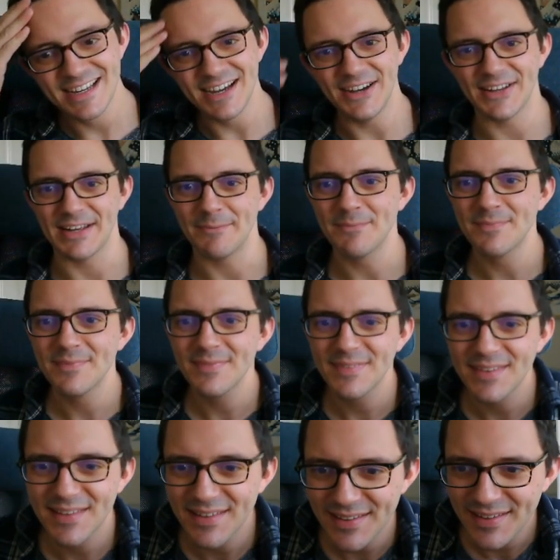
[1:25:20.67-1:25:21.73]
Okay.
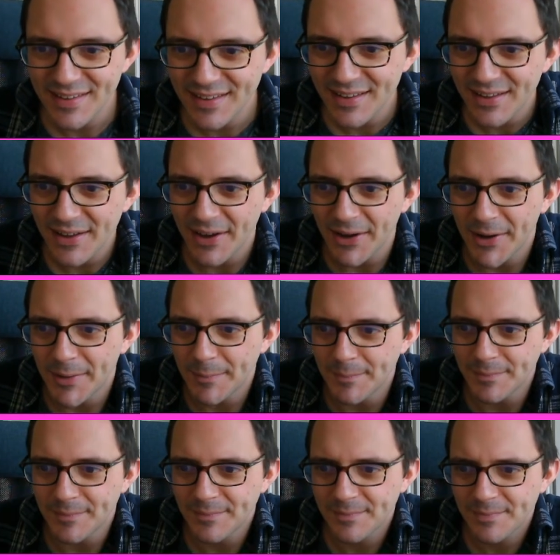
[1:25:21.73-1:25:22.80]
So